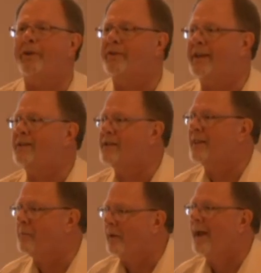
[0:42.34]
put things
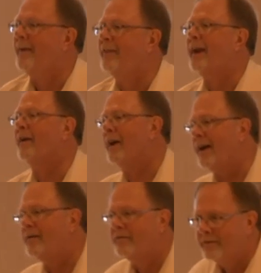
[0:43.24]
in the plan that are
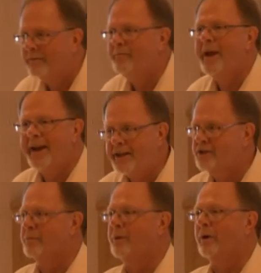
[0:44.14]

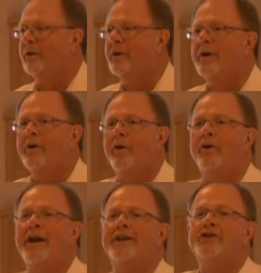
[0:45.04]
unmanageable
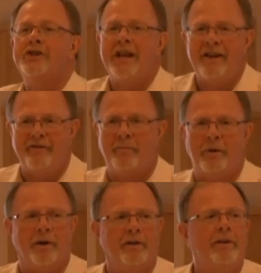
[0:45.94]
or
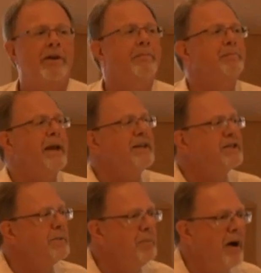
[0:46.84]
unachievable
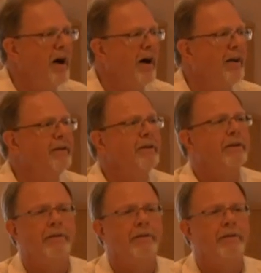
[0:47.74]
based upon